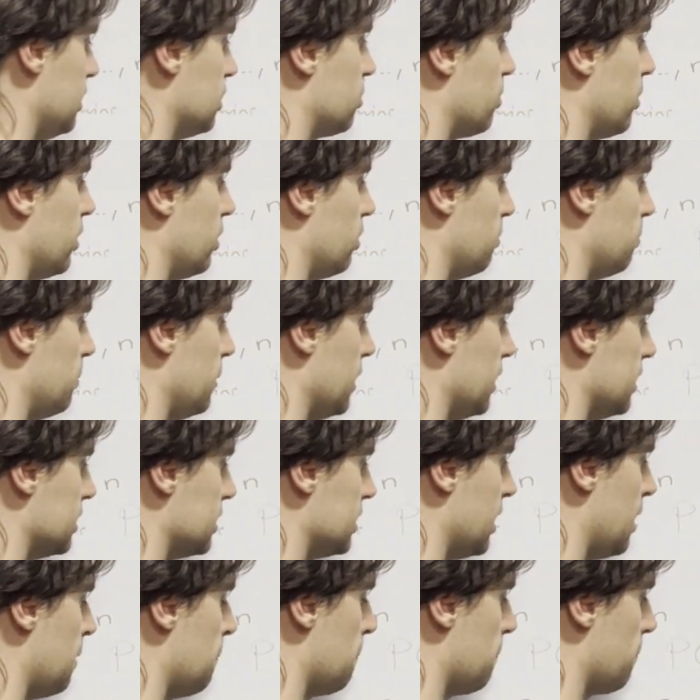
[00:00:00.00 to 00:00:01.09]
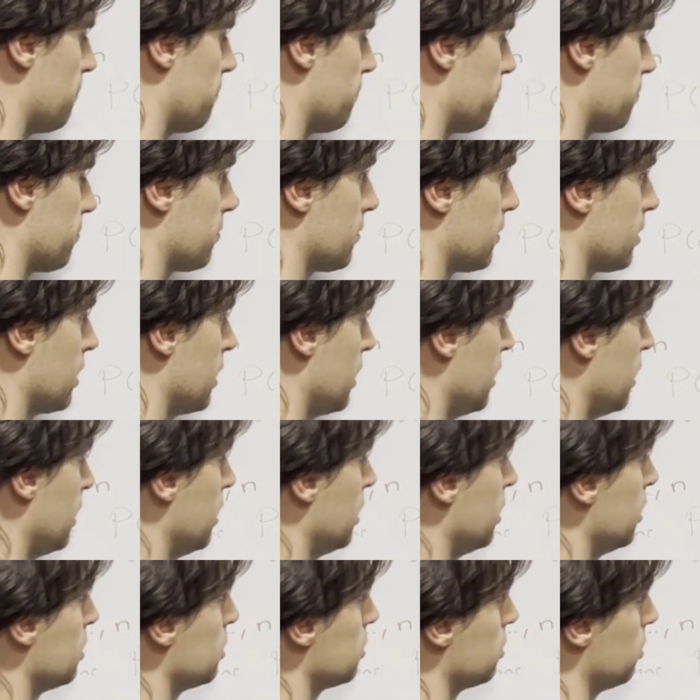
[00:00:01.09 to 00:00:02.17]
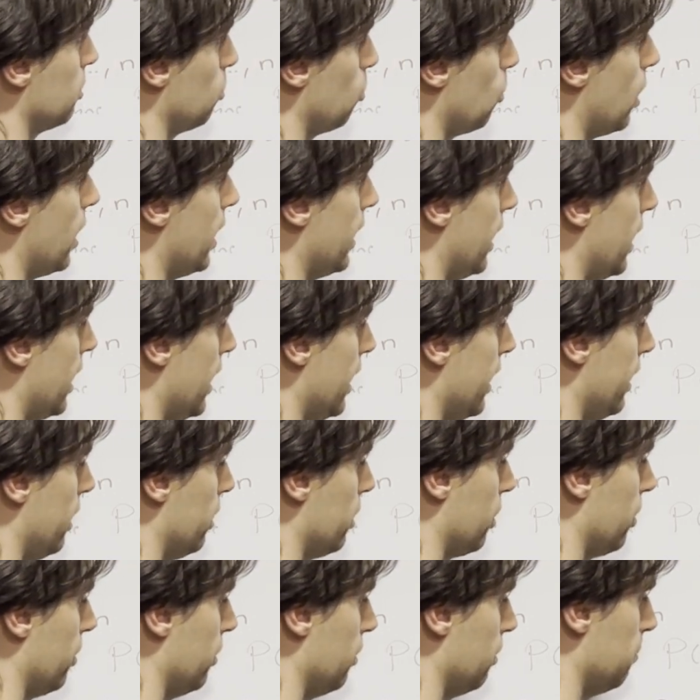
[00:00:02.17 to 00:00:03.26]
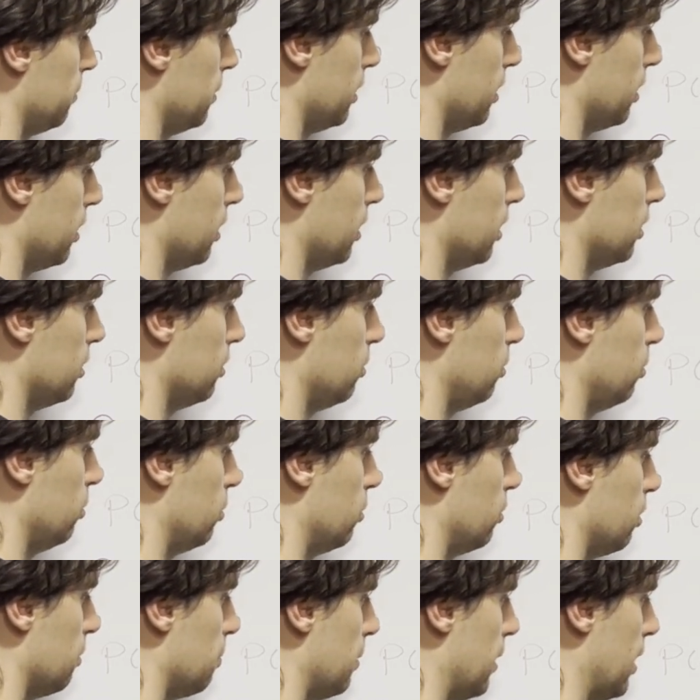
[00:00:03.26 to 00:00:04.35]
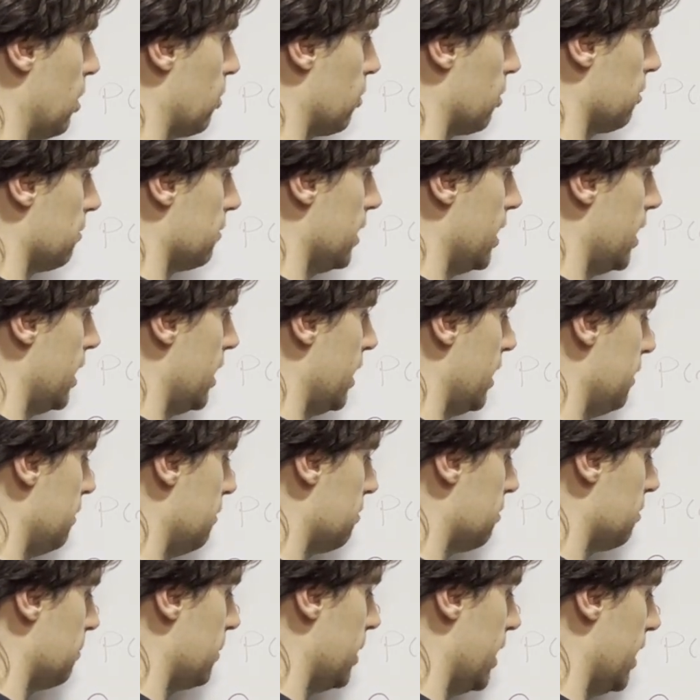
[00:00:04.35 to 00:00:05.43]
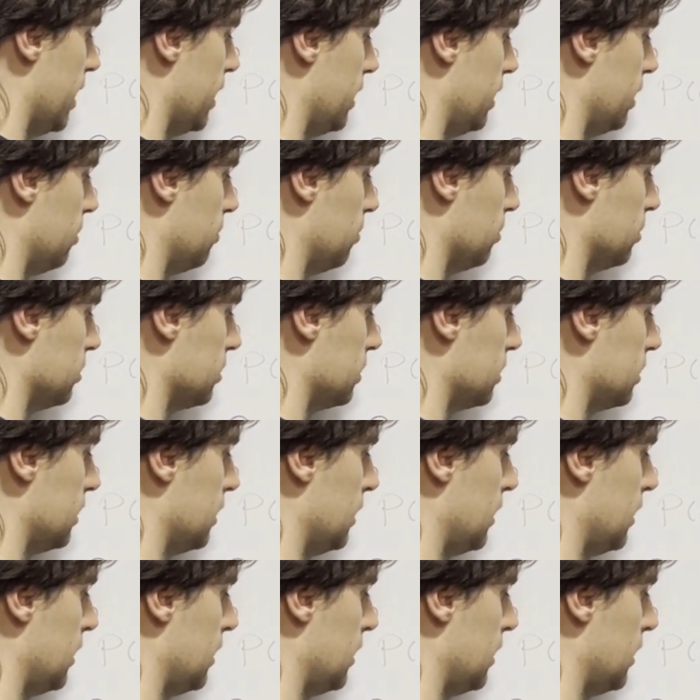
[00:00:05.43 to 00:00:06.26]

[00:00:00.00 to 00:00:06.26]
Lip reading: is going to be a sum. So the yi are going to be 2 to the power of I from I equals